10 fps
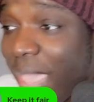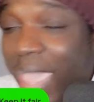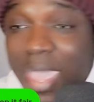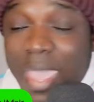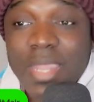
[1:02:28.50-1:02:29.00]

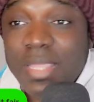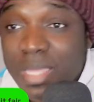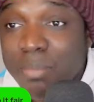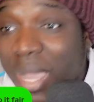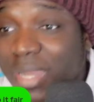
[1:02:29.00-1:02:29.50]

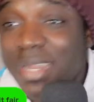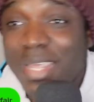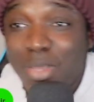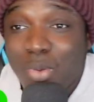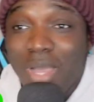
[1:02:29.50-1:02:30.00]
anything bad on
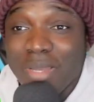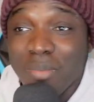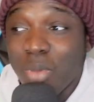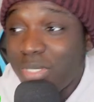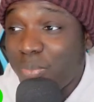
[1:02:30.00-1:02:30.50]
anyone,
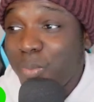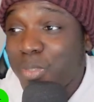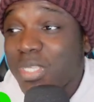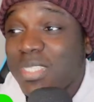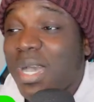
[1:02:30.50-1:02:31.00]
but people
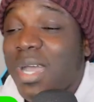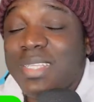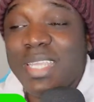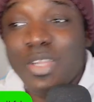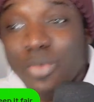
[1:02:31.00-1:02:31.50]
just can't
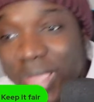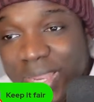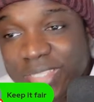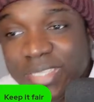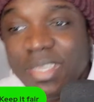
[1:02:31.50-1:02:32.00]
take the
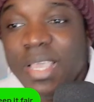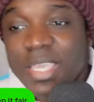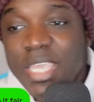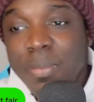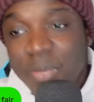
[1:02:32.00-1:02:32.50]
reality,
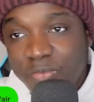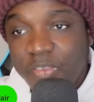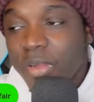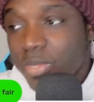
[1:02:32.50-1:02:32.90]
keep it fair.